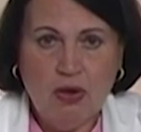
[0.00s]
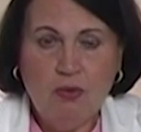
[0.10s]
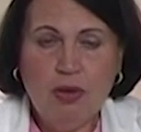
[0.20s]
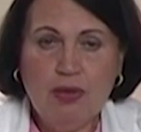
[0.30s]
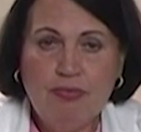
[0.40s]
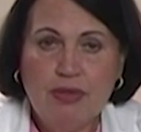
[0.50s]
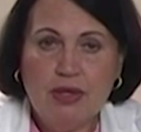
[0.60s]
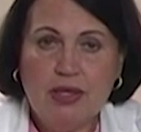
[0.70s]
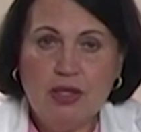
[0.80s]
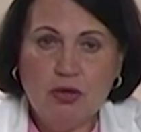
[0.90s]
Well,
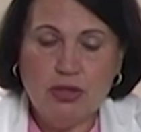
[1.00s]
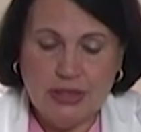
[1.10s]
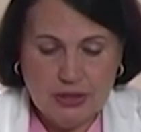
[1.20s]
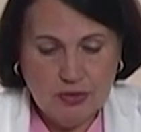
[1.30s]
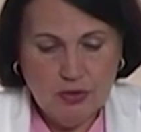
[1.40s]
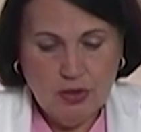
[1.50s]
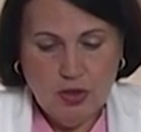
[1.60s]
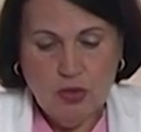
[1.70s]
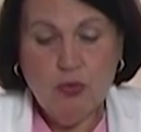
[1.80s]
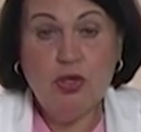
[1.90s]
in the old days,
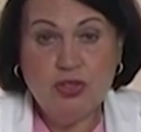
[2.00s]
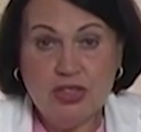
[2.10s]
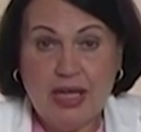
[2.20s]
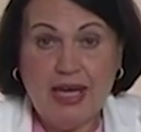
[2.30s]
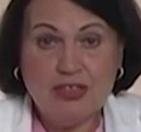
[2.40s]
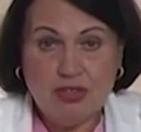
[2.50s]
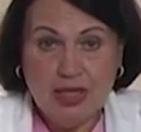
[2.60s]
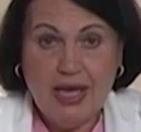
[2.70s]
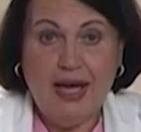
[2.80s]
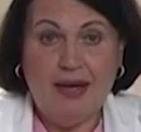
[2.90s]
we used to actually
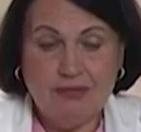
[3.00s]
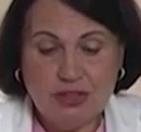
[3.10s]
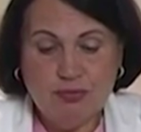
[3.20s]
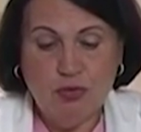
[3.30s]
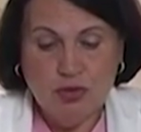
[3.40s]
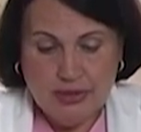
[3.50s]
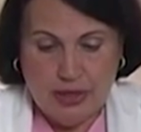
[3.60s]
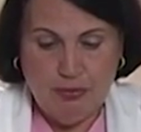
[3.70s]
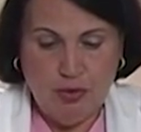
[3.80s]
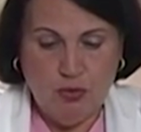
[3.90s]
have small
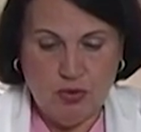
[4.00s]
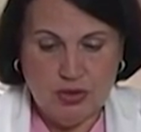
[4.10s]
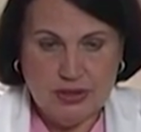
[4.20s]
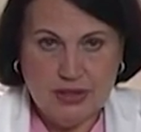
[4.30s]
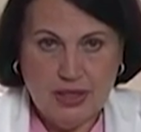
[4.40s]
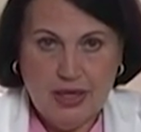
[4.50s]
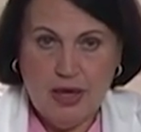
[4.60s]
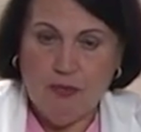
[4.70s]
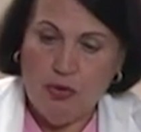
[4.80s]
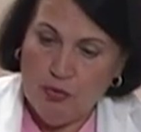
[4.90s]
tape recorders,
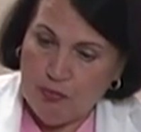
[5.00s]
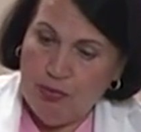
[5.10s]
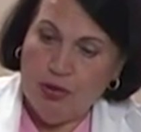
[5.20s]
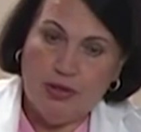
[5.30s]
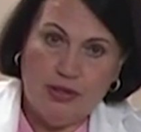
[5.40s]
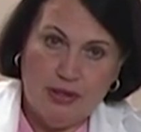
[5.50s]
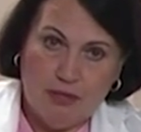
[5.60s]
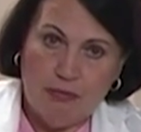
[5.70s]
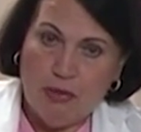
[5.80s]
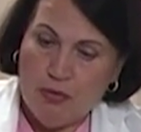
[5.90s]
and we would put the
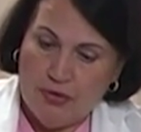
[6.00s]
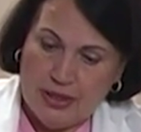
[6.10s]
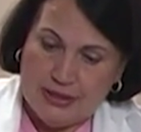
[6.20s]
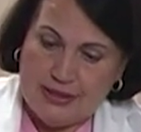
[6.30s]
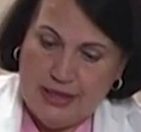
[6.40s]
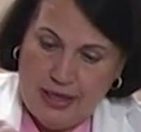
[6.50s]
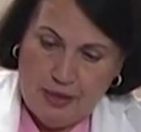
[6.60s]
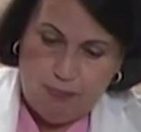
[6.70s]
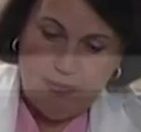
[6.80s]
Memorex tape